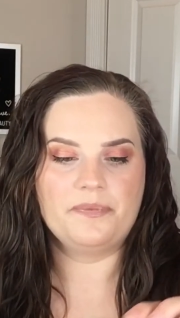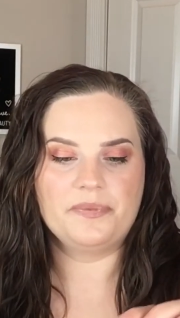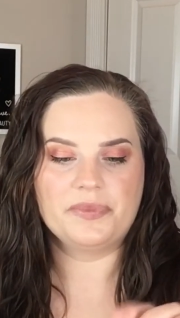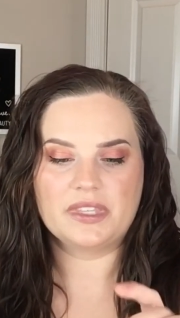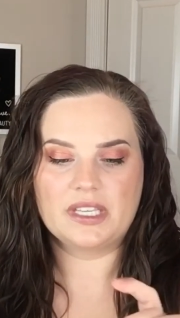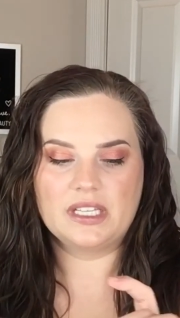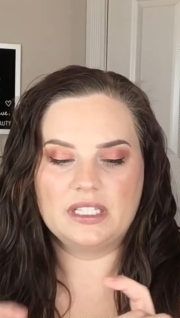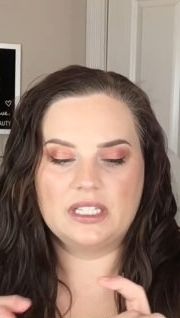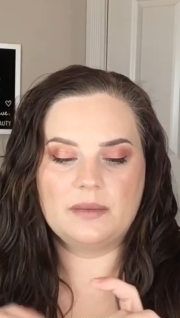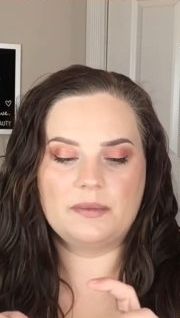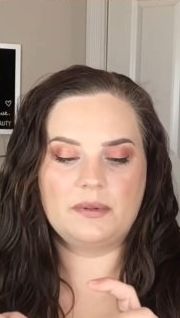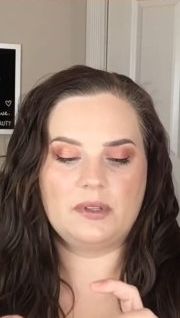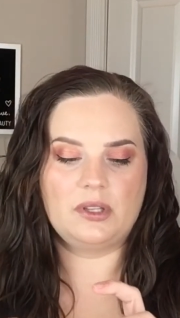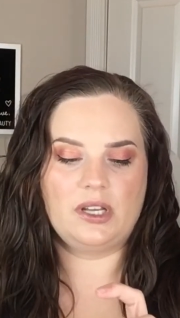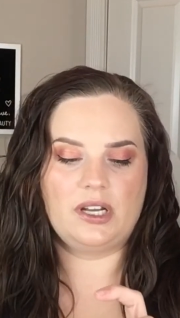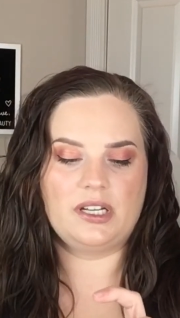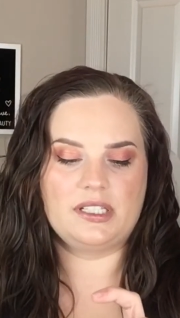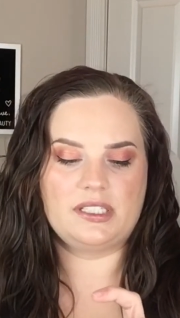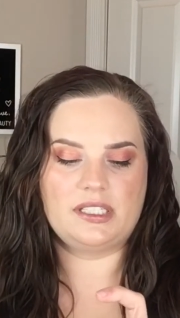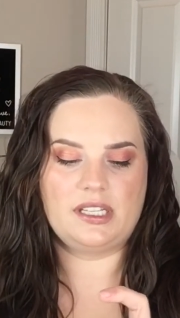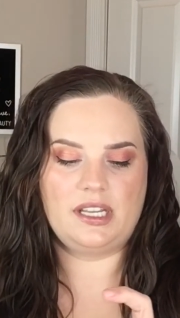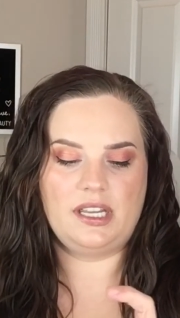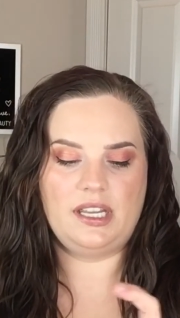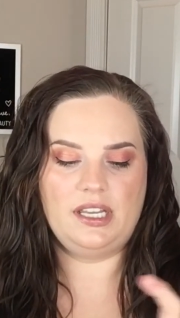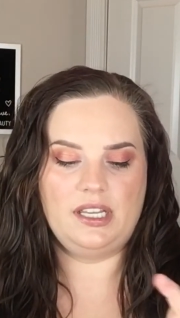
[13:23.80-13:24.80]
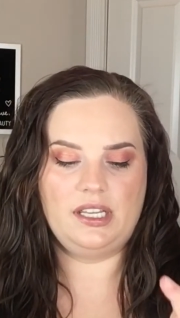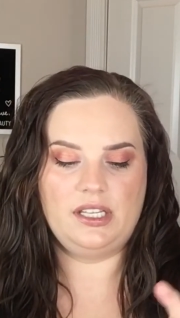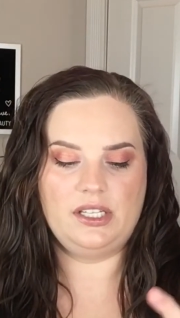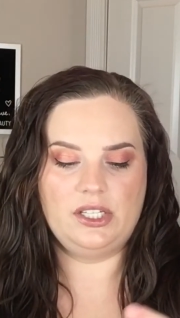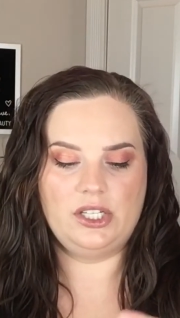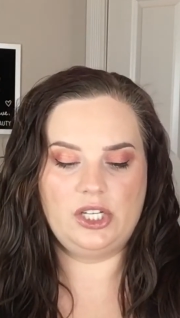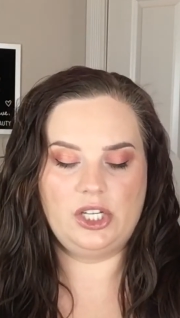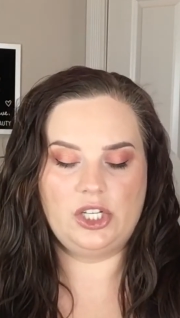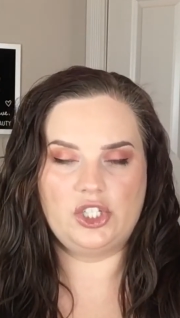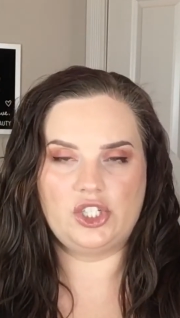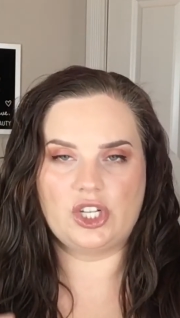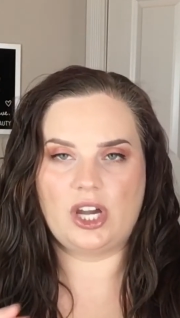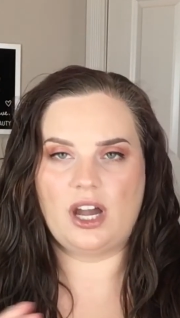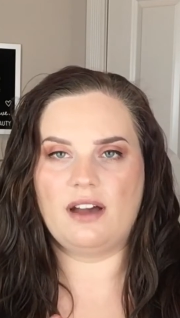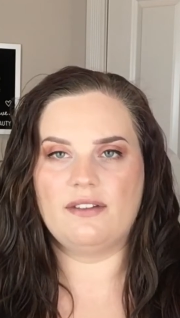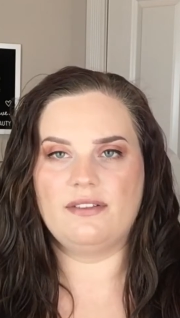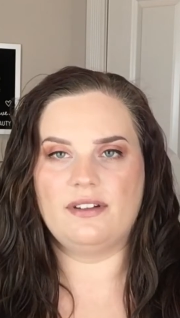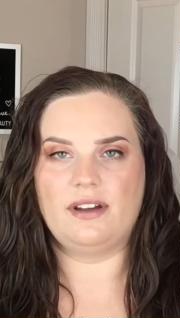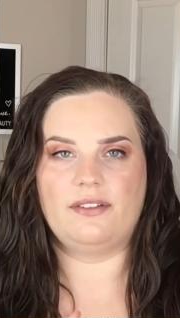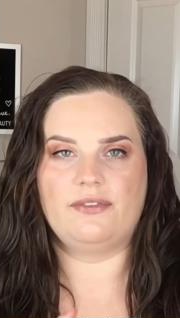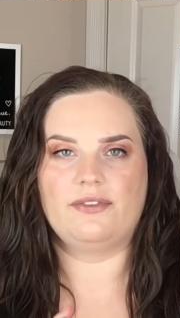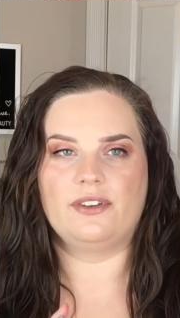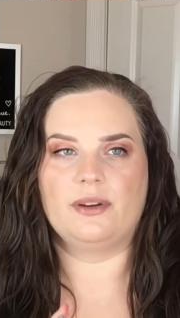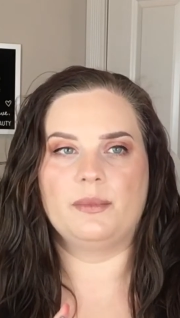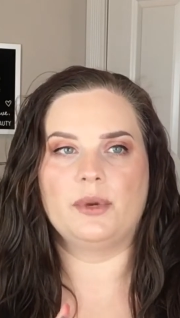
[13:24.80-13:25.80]
lip gloss in
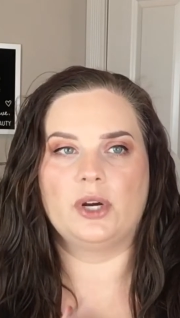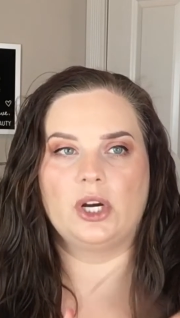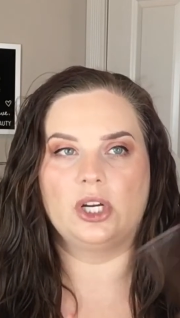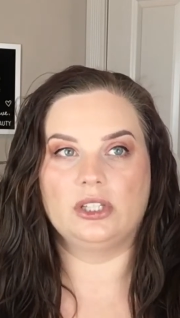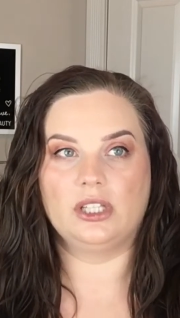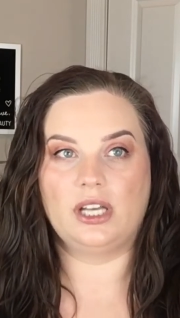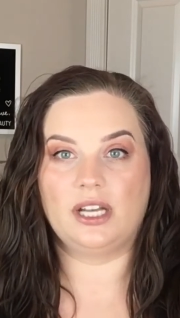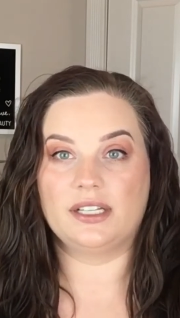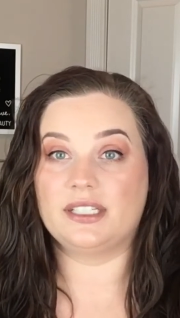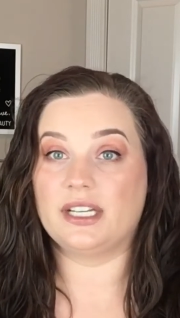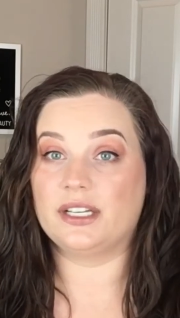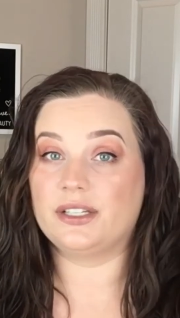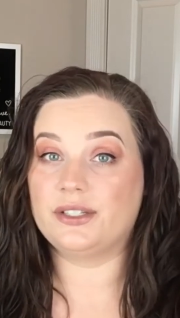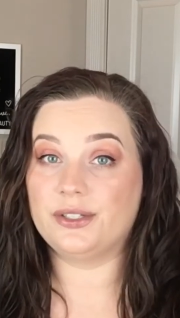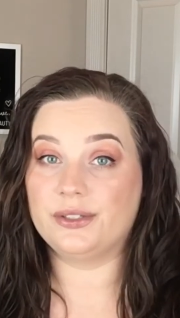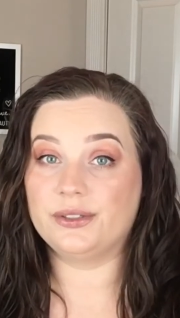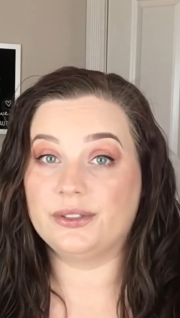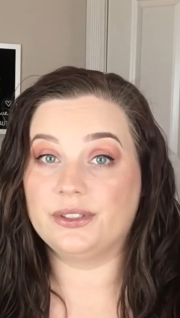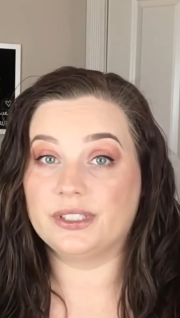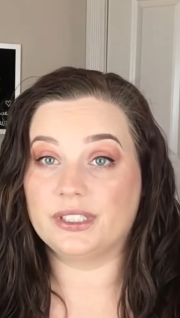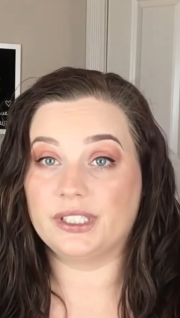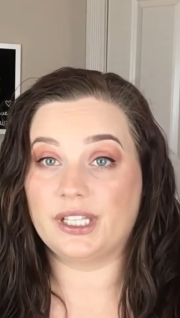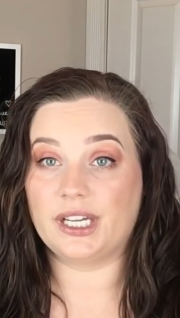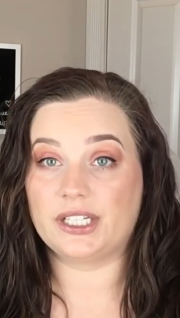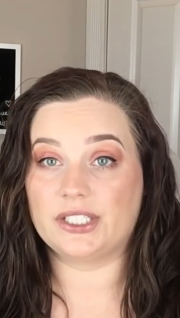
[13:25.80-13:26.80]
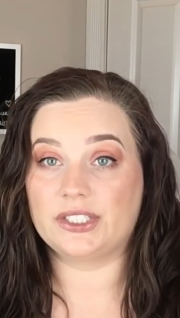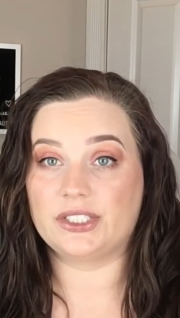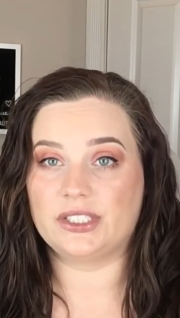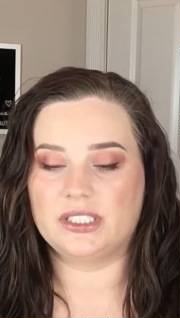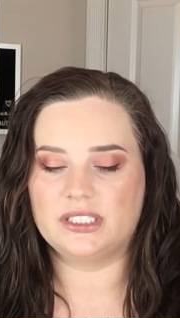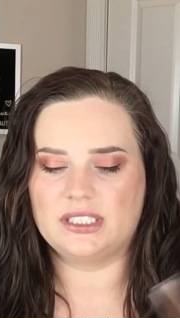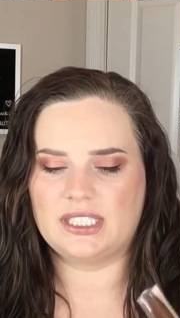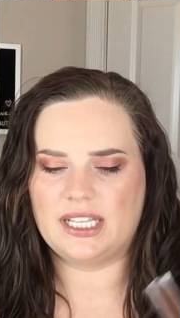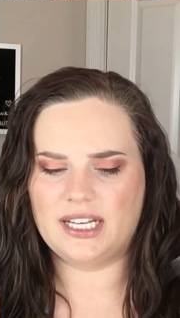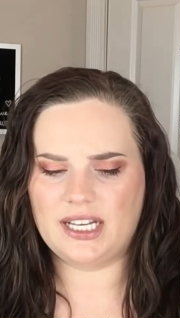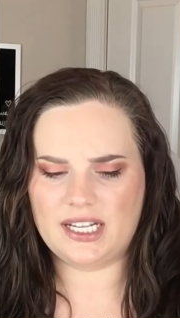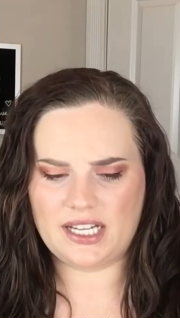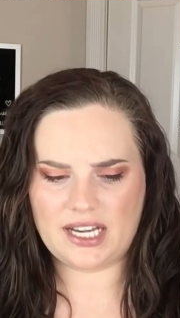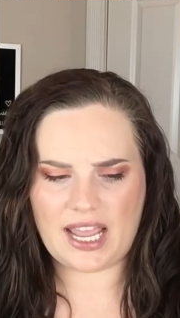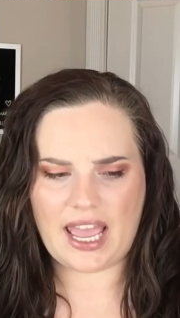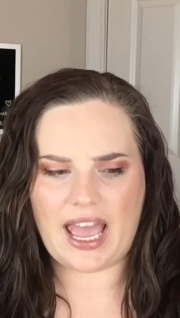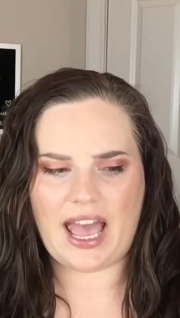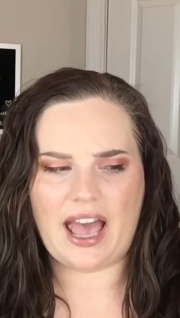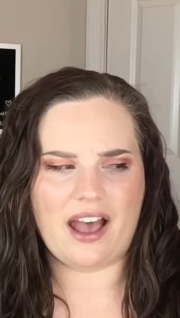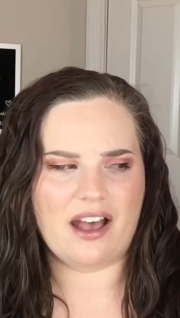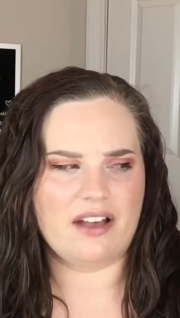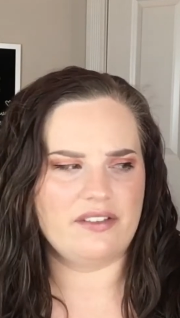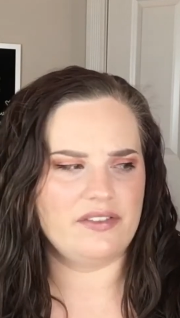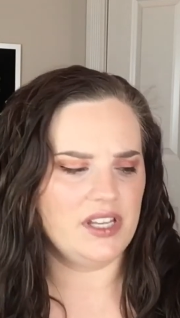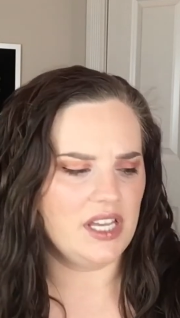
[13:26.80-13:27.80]
Java from her Latte 2 collection, because I didn't
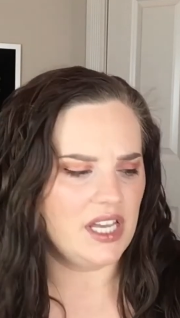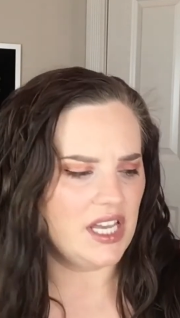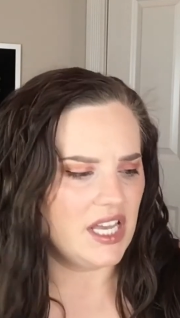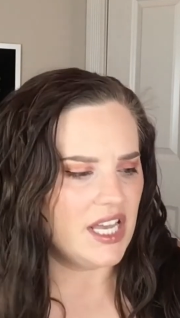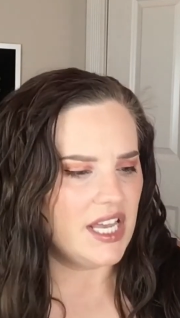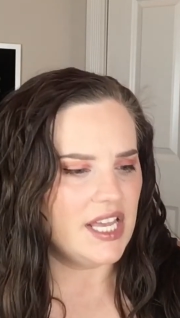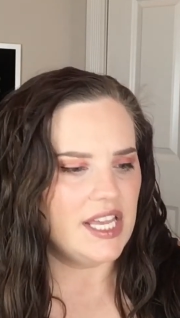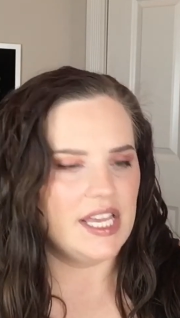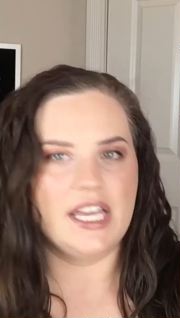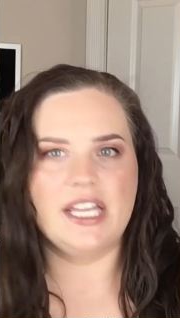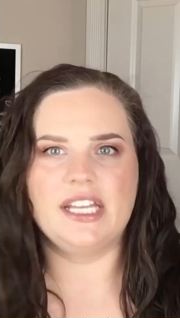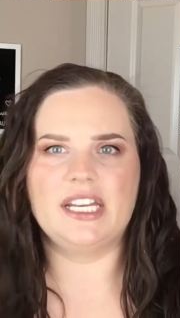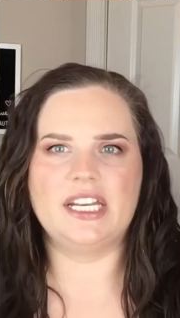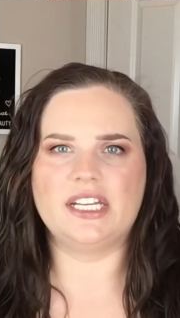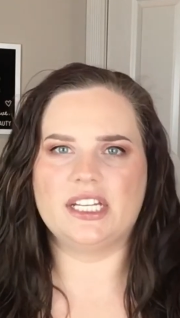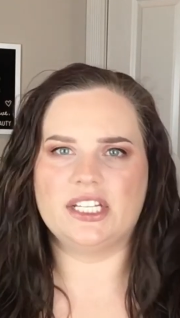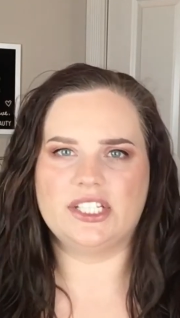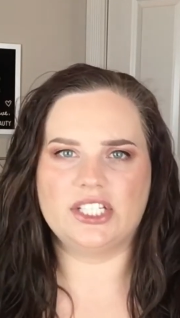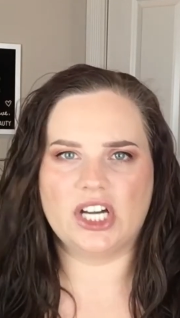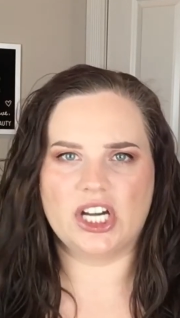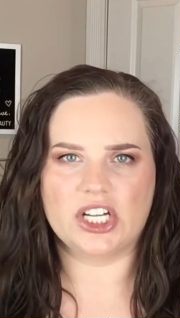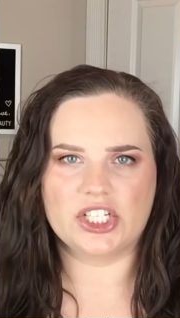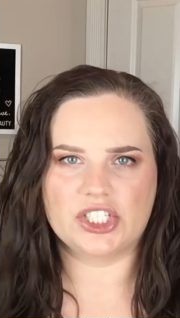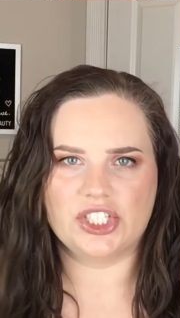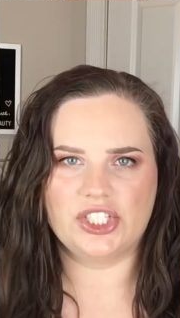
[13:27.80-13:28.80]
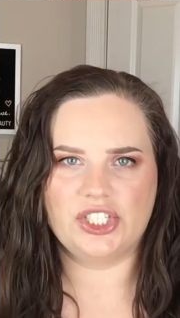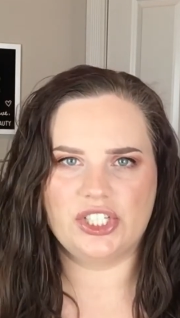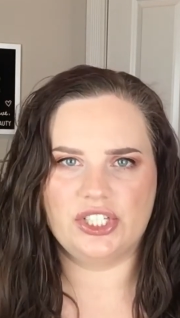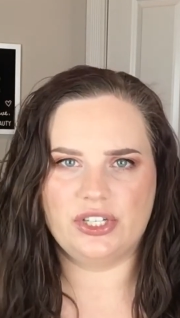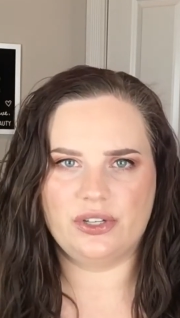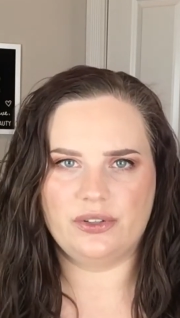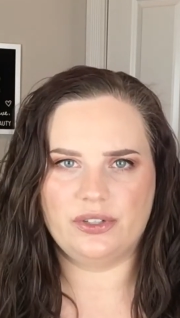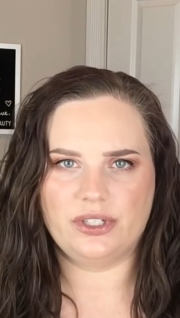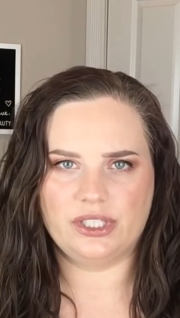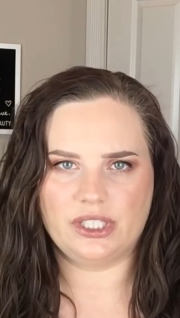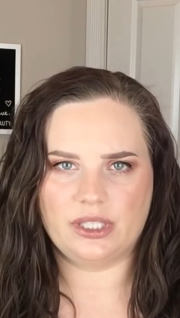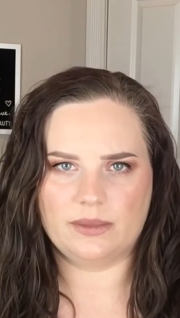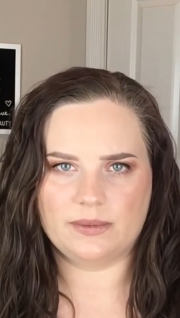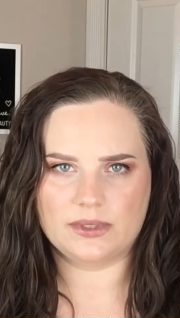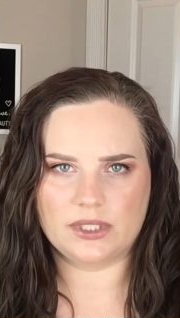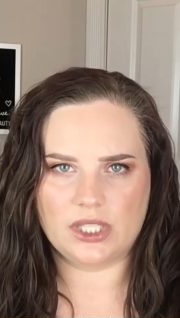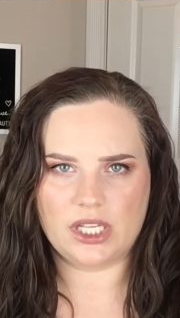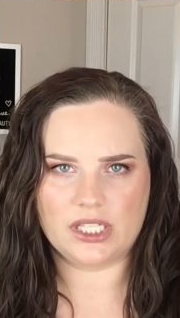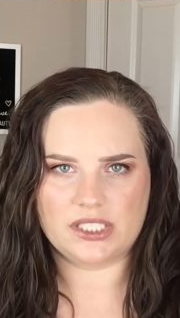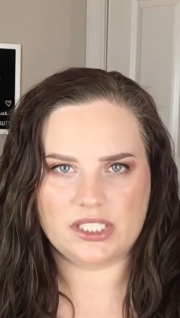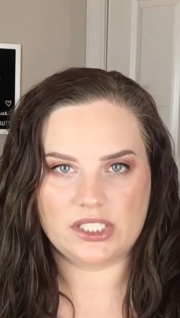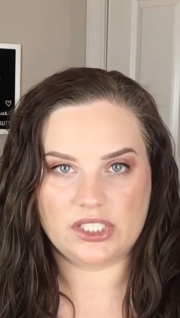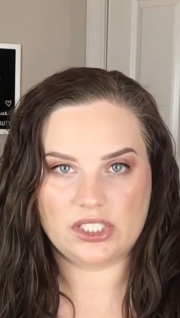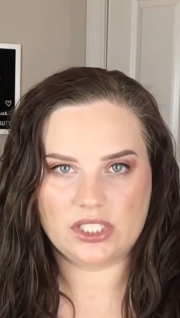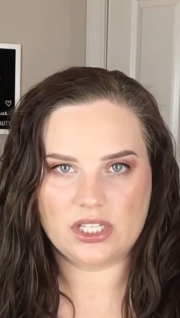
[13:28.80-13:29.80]
have any Natasha Denona lip
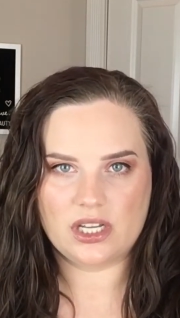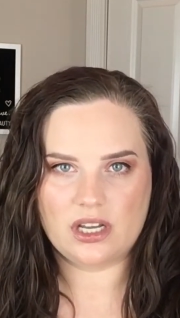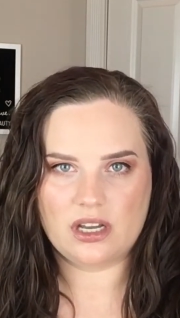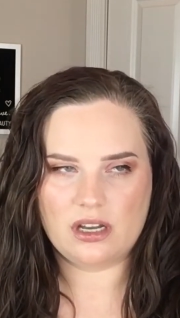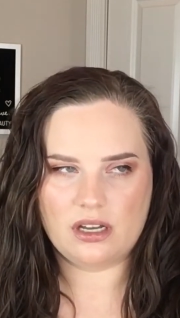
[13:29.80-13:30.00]
glosses